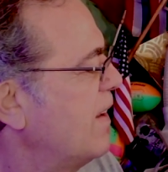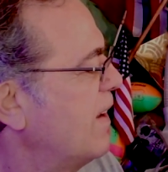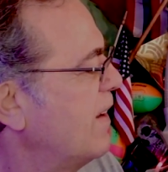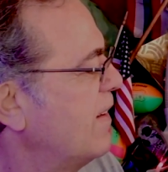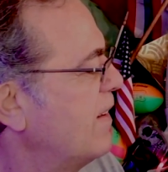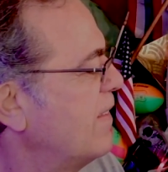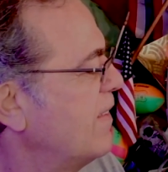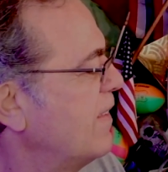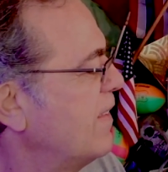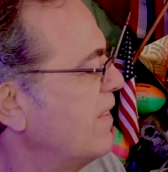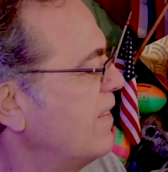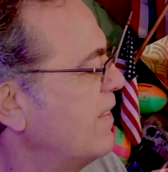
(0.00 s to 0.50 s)

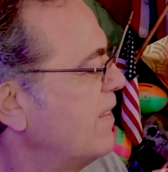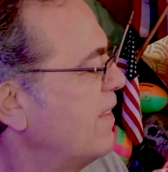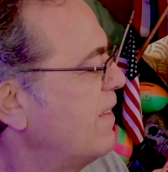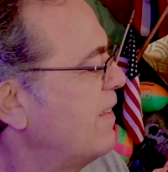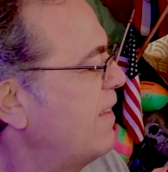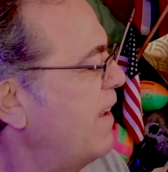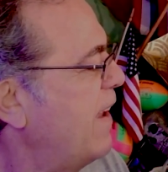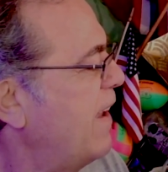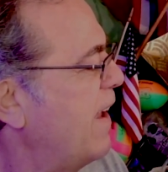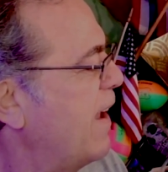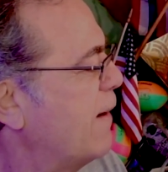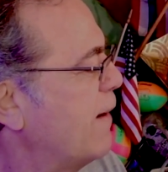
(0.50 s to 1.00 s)
This is the
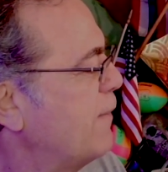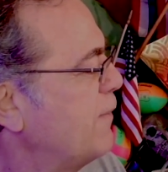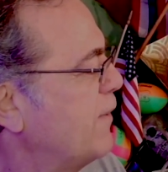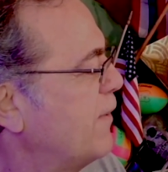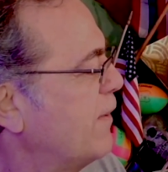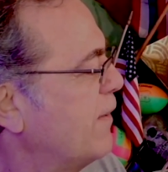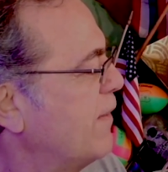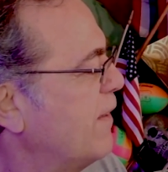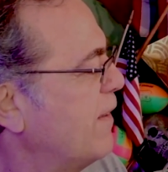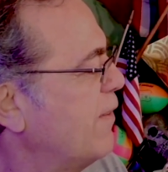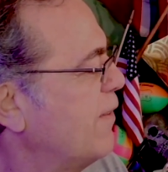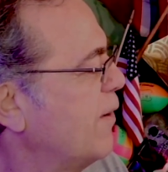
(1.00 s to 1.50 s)
day
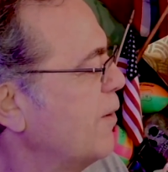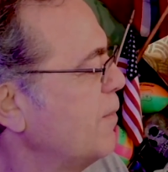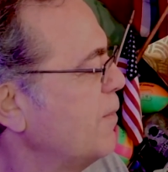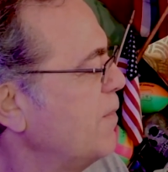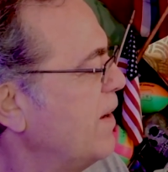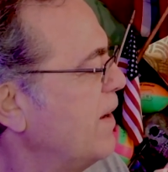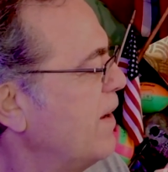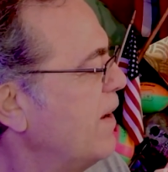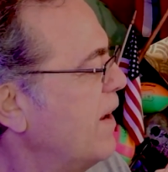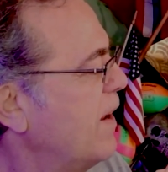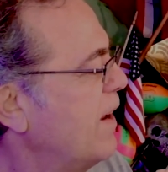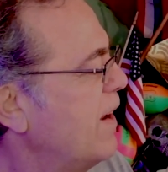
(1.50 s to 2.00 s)
after they told
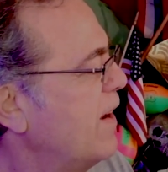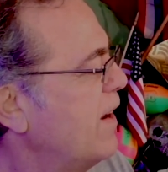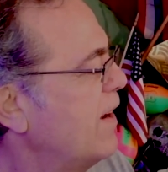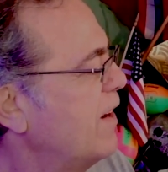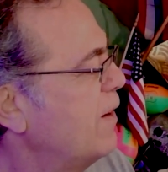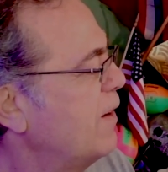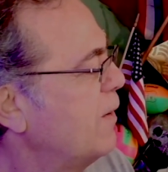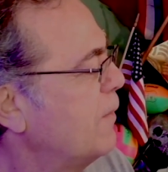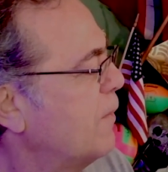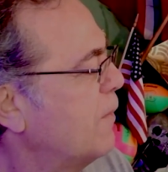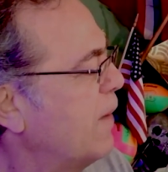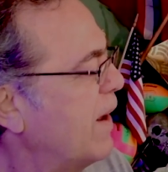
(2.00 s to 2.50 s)
me
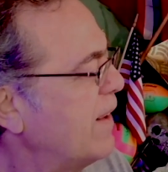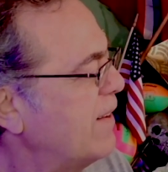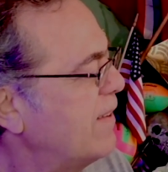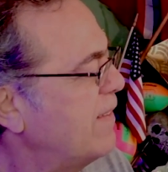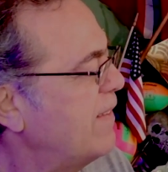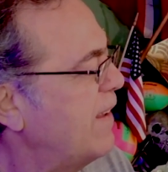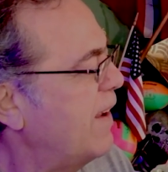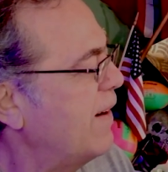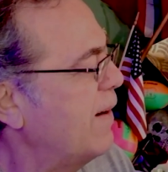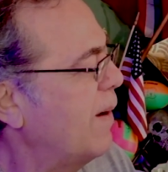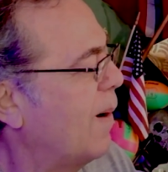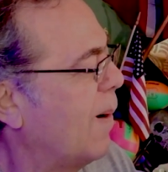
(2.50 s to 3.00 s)

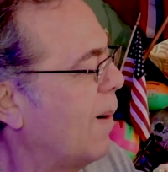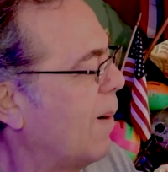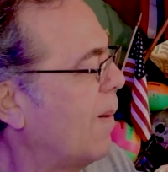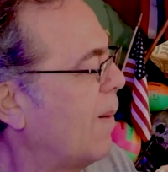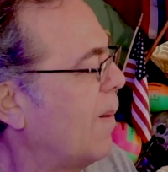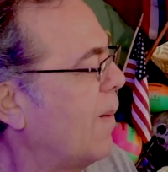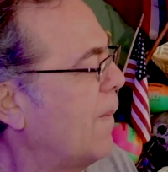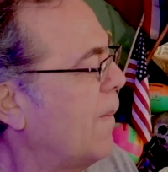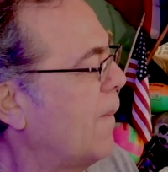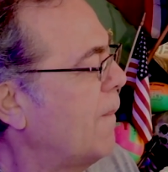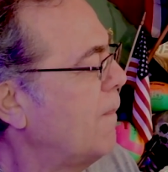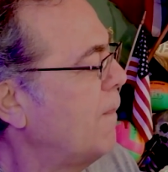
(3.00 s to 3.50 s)
rest at
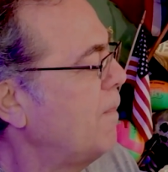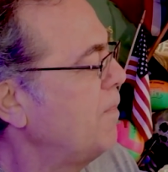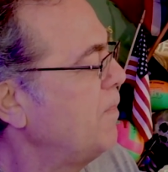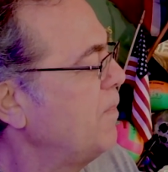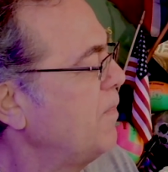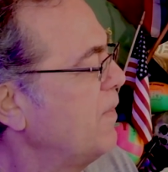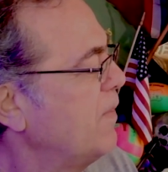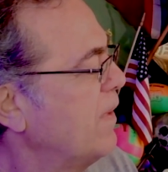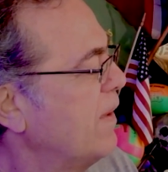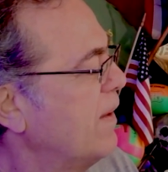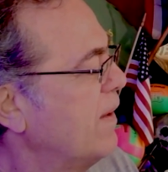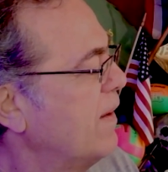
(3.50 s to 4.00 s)
home.
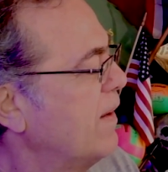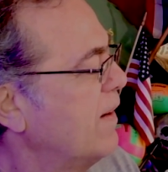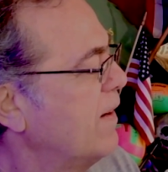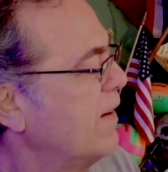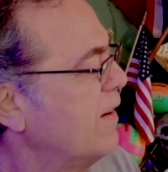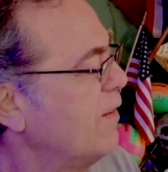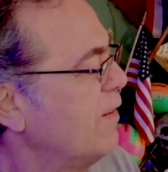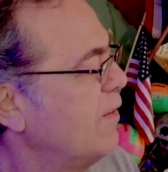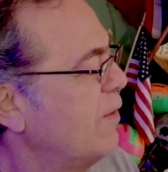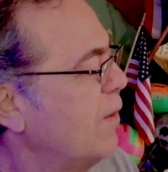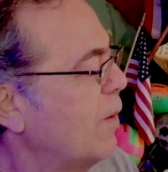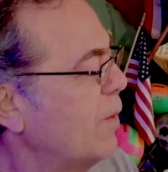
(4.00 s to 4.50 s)

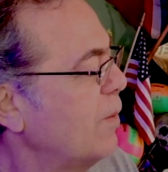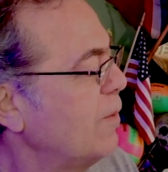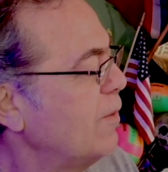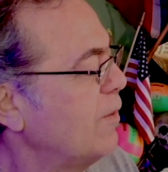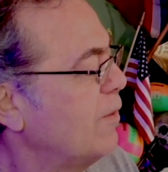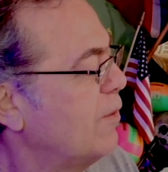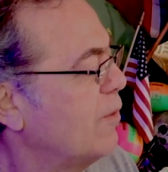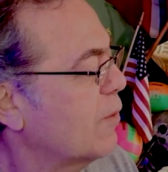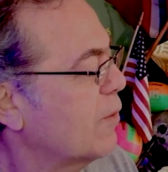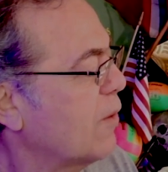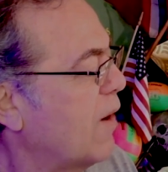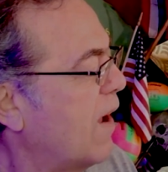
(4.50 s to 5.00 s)

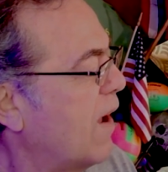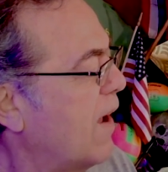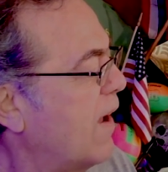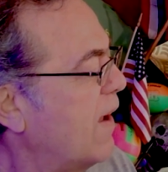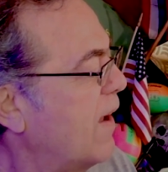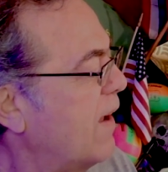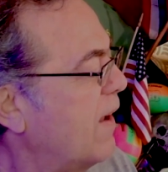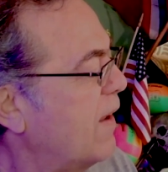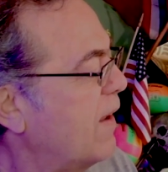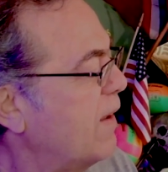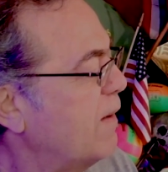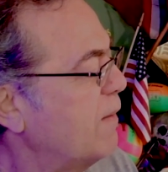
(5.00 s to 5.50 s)
Don't
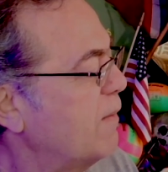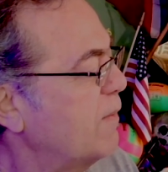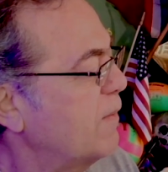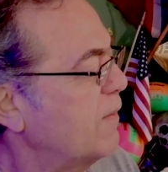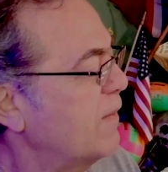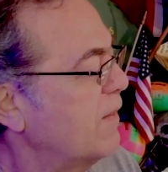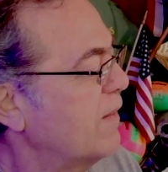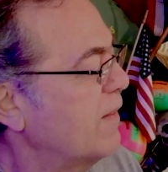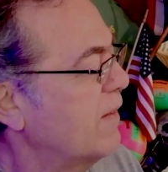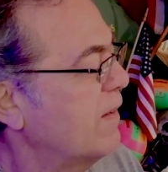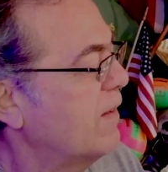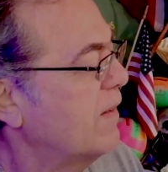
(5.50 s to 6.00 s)
drive.
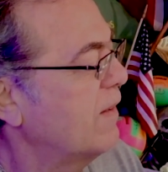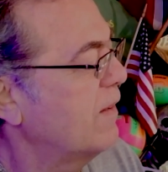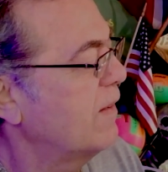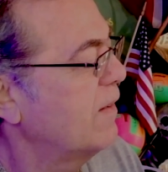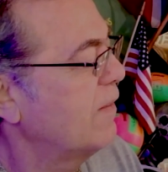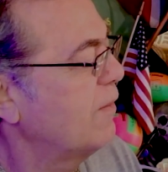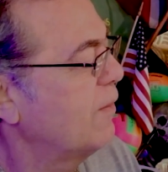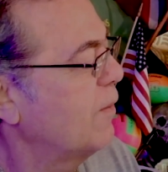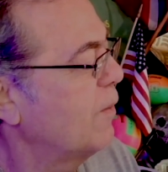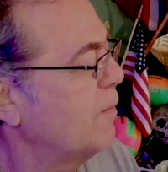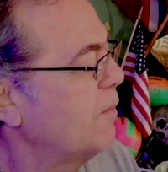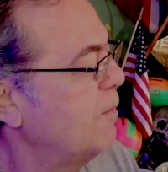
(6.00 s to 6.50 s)

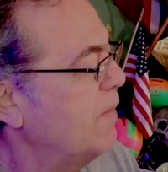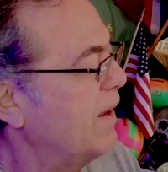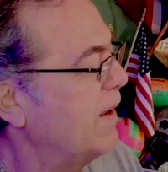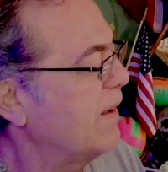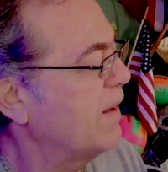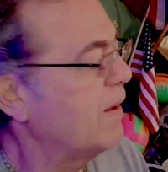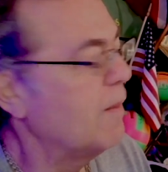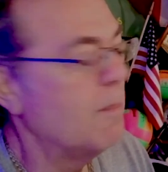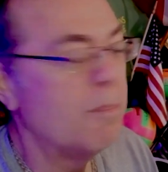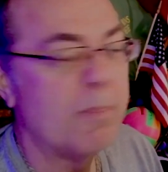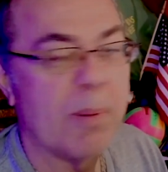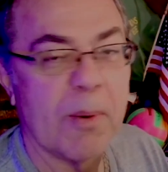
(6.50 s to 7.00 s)
Don't
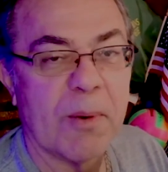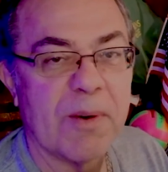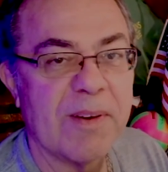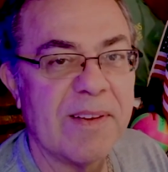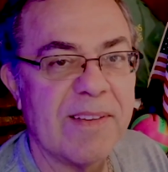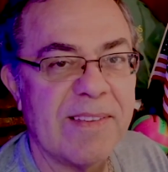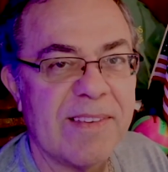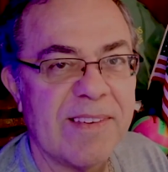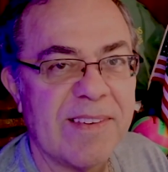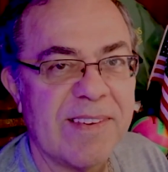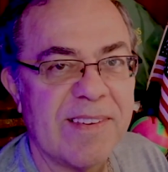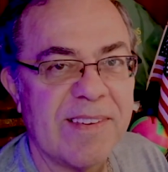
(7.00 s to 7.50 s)
make
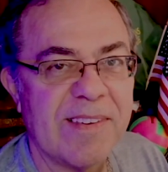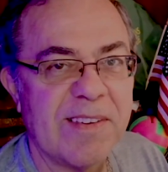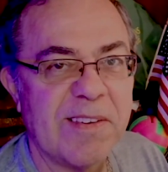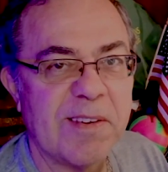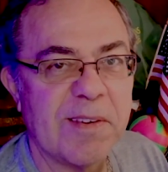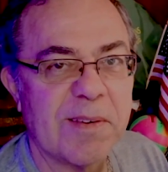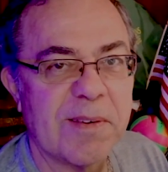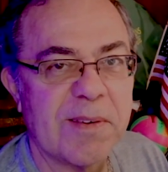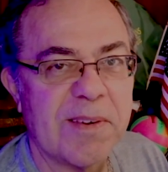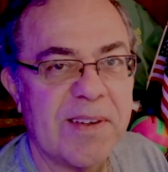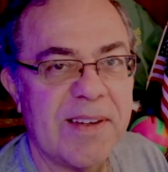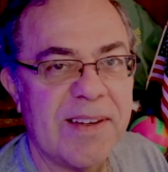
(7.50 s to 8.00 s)
important
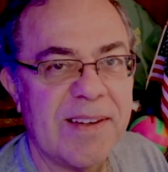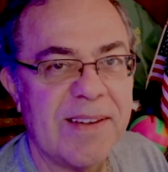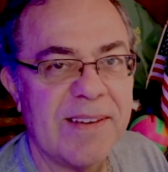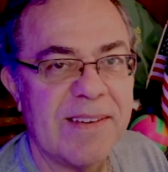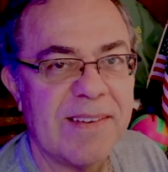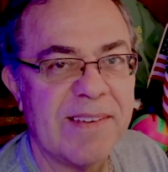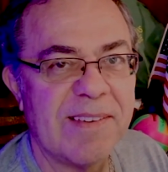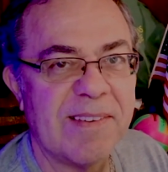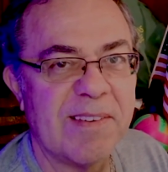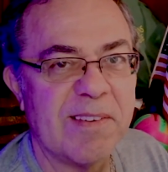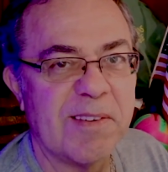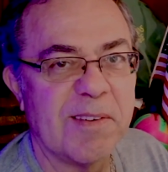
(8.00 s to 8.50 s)

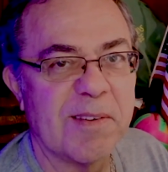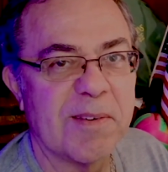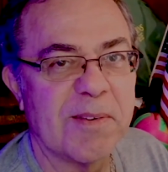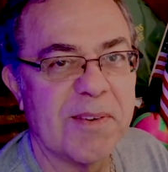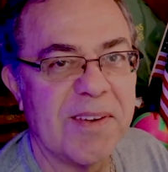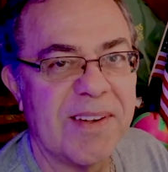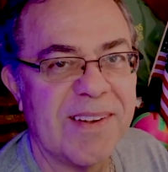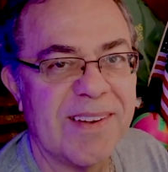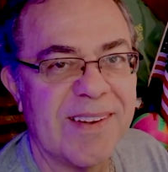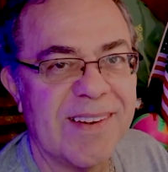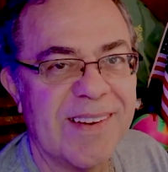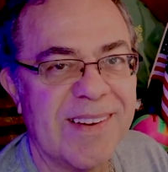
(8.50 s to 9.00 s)

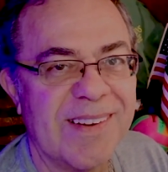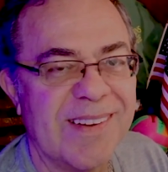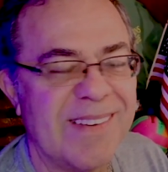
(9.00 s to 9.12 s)
decisions.